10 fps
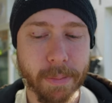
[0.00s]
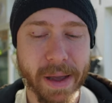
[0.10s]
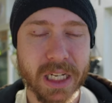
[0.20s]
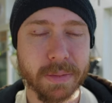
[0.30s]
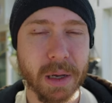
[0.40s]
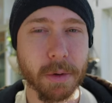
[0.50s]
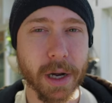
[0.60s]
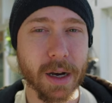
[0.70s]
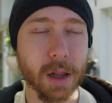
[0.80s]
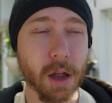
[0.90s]
makes me
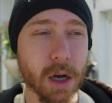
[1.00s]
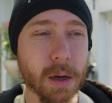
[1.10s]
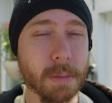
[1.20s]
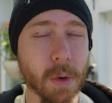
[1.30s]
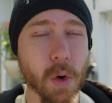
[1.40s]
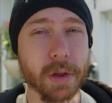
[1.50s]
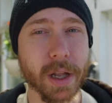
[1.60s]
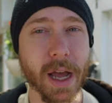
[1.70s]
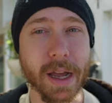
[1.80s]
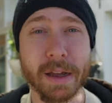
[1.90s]
bring it along more
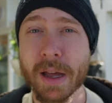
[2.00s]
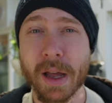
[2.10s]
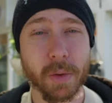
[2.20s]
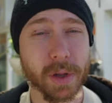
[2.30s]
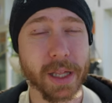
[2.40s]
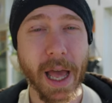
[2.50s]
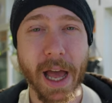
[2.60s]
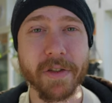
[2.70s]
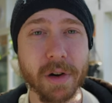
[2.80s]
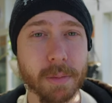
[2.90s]
than I really
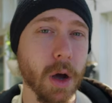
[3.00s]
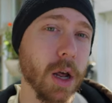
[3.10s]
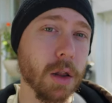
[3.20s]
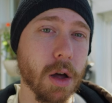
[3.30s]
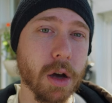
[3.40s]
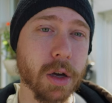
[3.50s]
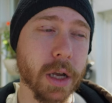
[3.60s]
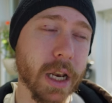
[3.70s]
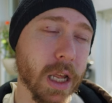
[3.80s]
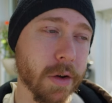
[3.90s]
ever brought along
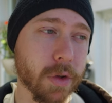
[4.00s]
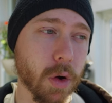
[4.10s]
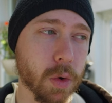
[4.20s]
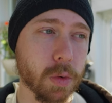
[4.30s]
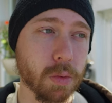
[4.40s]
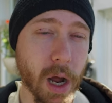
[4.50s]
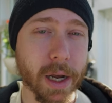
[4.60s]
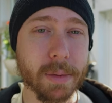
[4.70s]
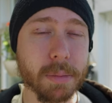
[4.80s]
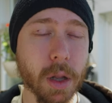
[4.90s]
any of the old
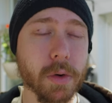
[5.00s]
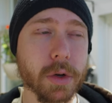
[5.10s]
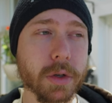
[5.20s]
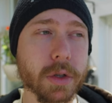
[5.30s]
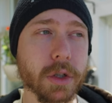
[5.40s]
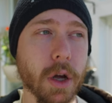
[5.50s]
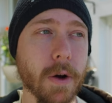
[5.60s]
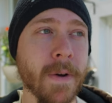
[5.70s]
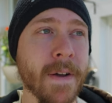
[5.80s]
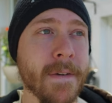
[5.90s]
rocket blowers.
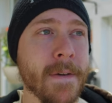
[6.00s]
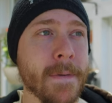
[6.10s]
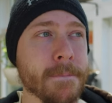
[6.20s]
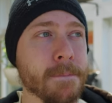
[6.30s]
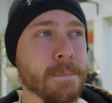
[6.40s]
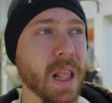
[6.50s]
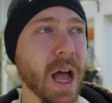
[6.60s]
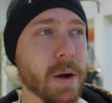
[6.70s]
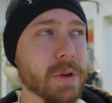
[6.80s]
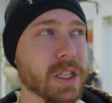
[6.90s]
So
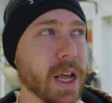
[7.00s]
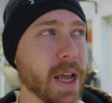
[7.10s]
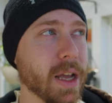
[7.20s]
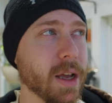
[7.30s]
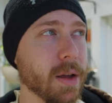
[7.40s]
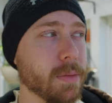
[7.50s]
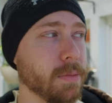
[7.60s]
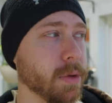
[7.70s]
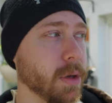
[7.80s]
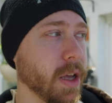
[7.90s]
I would say,
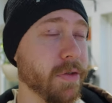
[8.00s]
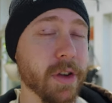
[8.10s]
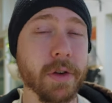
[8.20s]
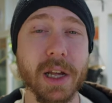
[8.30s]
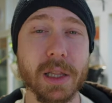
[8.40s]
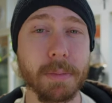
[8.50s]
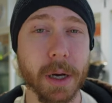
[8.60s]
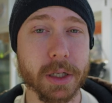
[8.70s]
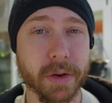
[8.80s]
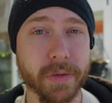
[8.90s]
if you got the
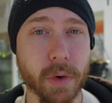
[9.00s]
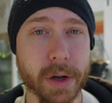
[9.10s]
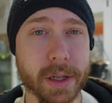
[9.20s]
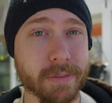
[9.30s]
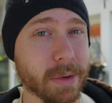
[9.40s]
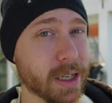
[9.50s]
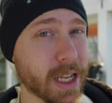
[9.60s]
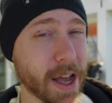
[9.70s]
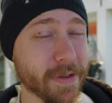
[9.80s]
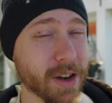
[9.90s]
budget for it, it
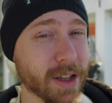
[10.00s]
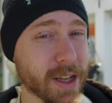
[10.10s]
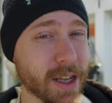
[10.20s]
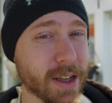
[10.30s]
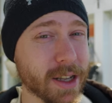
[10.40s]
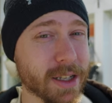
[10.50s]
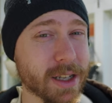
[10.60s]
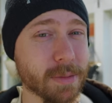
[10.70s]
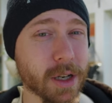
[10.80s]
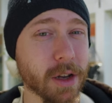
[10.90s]
definitely is
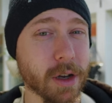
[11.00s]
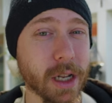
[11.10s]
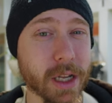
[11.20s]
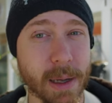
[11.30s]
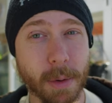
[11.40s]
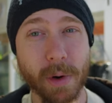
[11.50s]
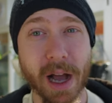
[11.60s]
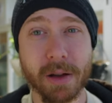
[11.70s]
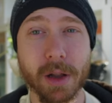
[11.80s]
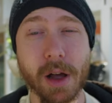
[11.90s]
something you're gonna keep
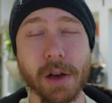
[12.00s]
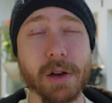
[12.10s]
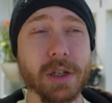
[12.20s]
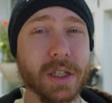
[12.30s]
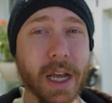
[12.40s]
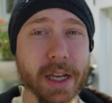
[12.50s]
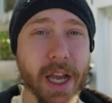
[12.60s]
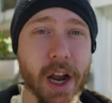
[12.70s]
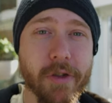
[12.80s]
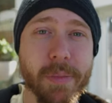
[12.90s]
around longer, take
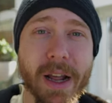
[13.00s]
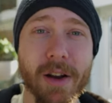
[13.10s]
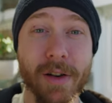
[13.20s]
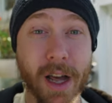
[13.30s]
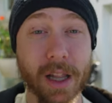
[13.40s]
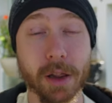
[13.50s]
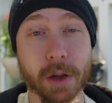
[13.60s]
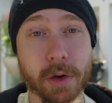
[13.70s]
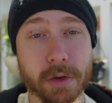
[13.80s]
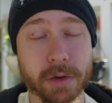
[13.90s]
care of better, not
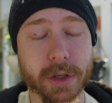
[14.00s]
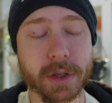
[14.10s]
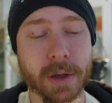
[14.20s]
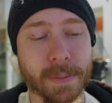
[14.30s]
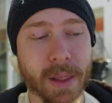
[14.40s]
lose,